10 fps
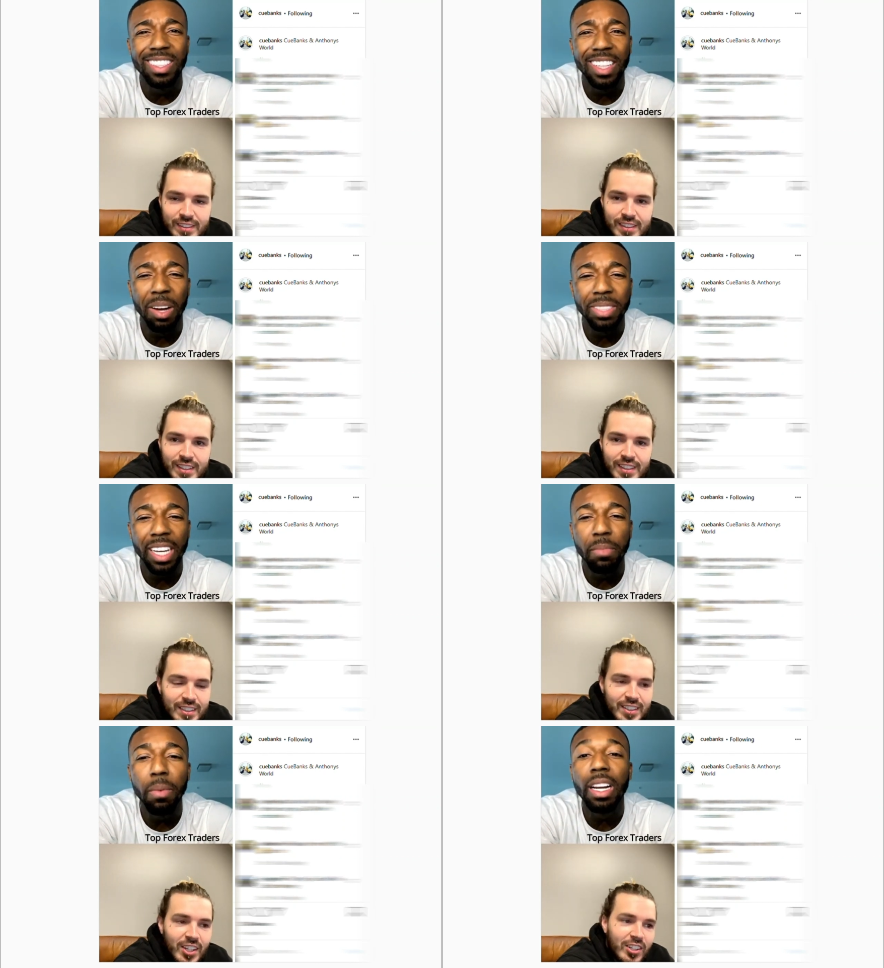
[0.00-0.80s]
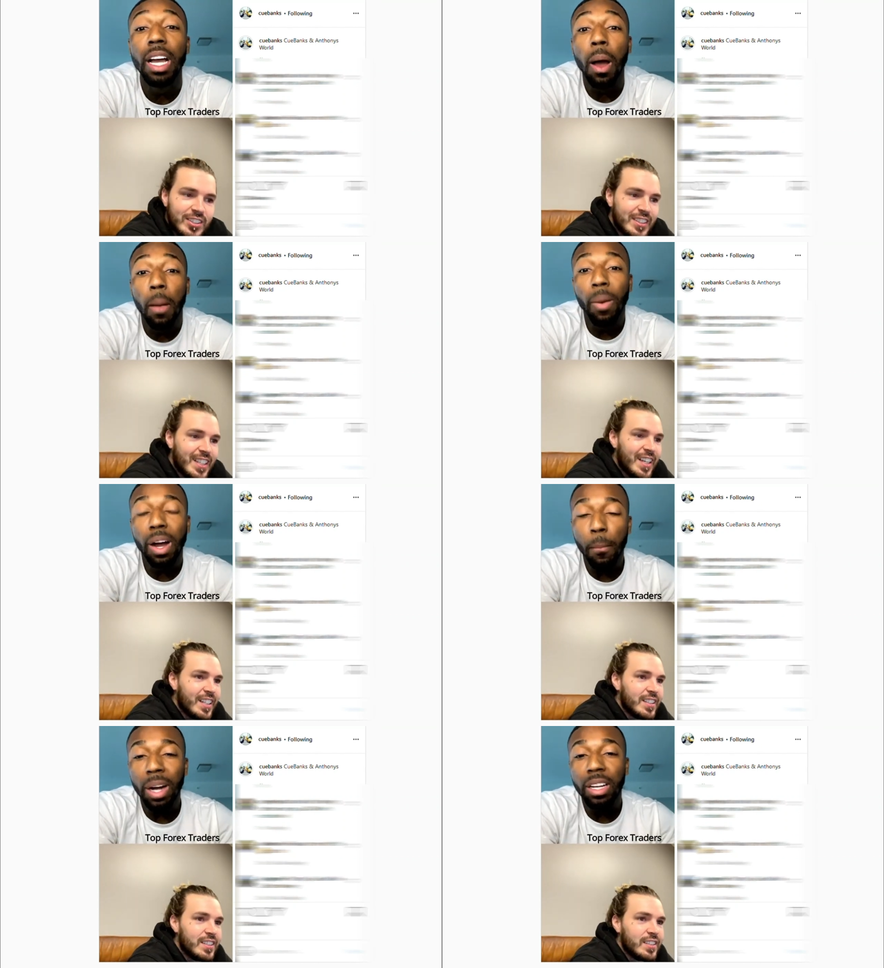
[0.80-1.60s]
Speaker 1: You know what I'm saying? No, but,
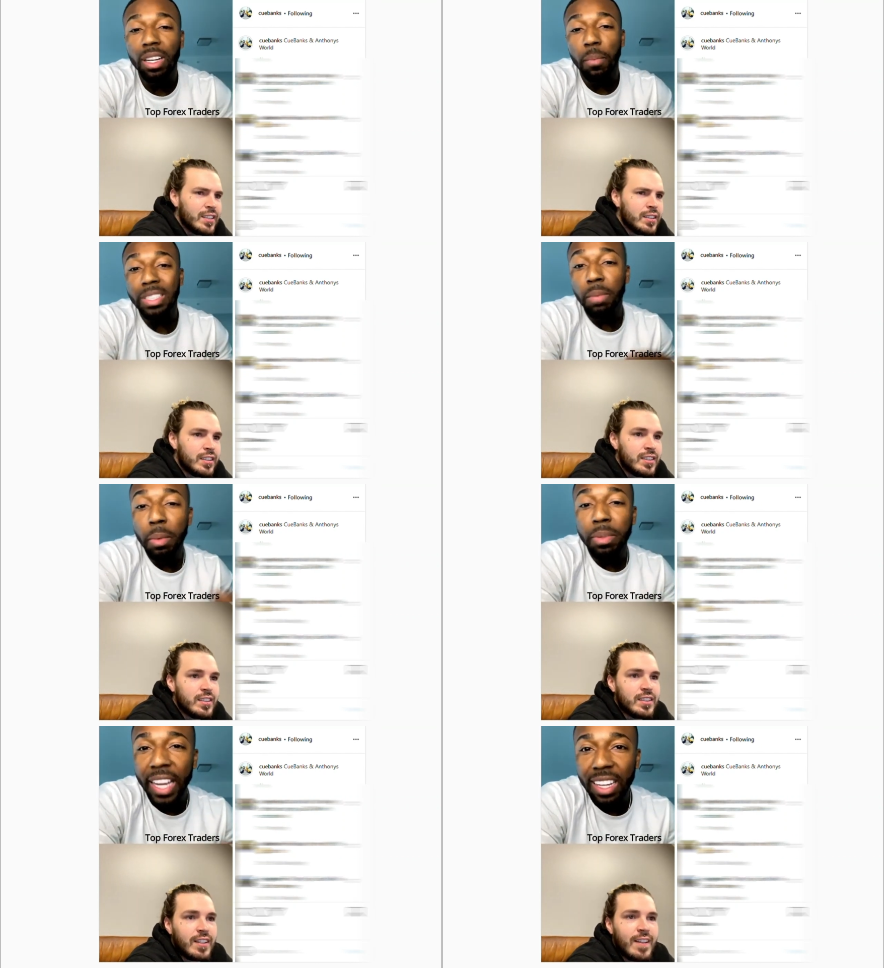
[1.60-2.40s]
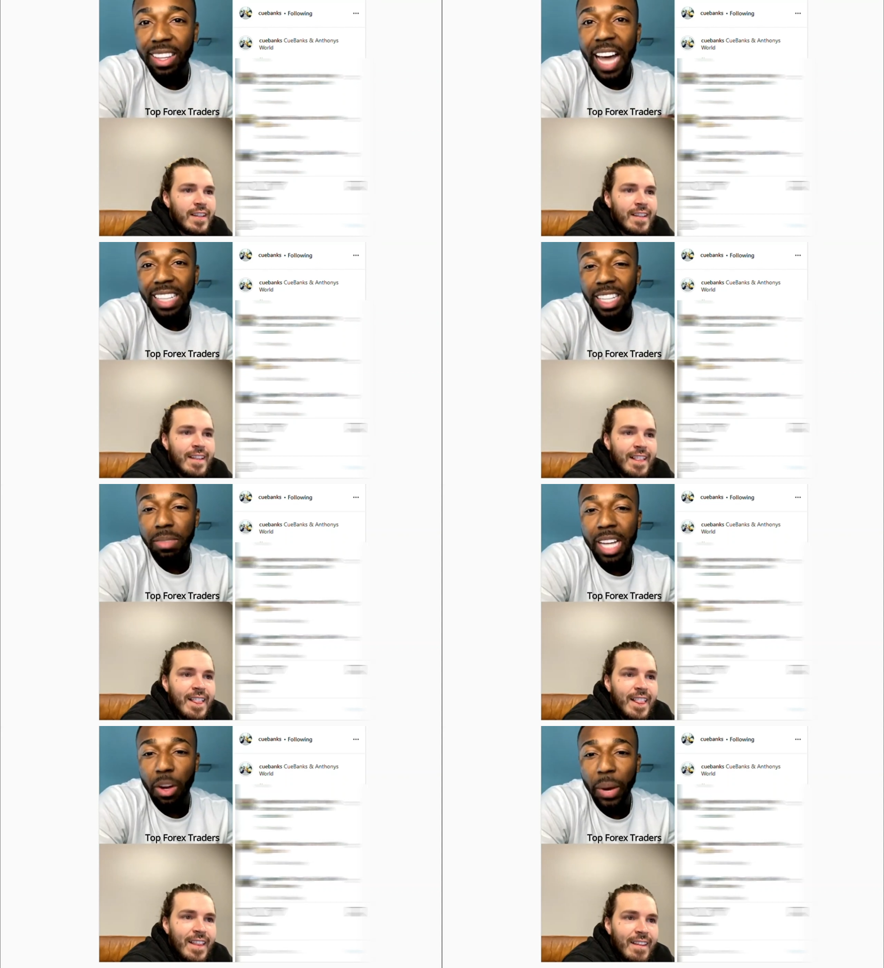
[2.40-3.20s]
but but but some people think that
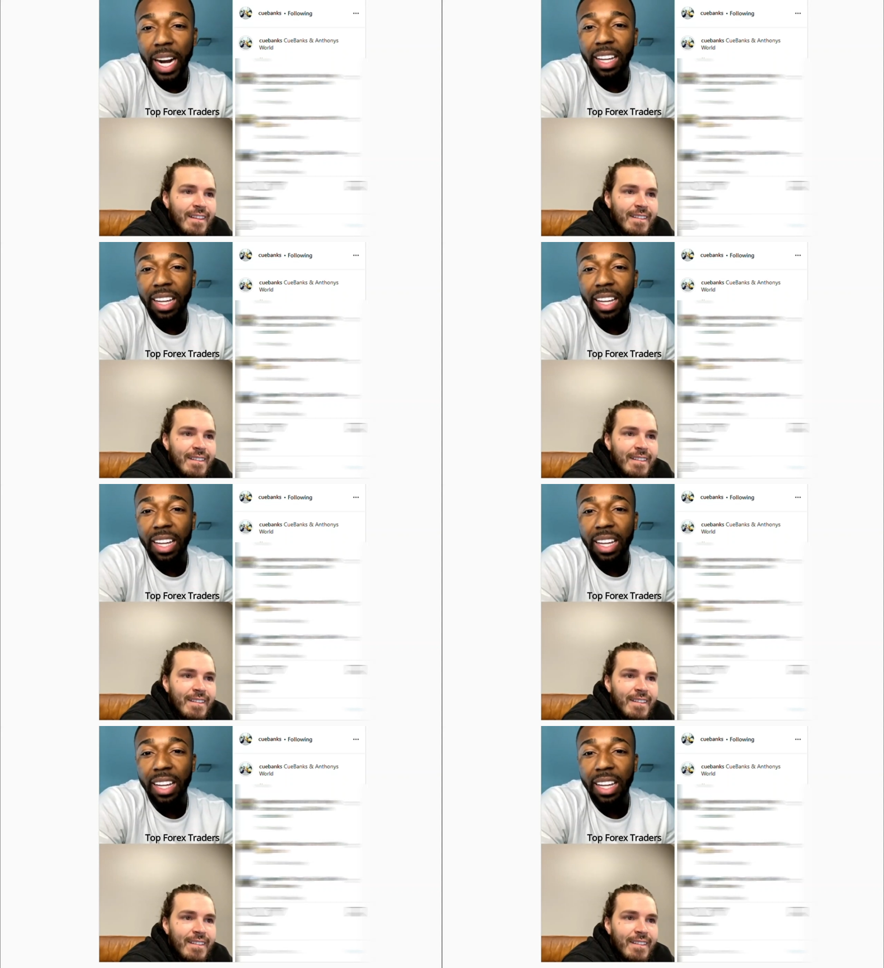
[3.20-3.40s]
same exact way.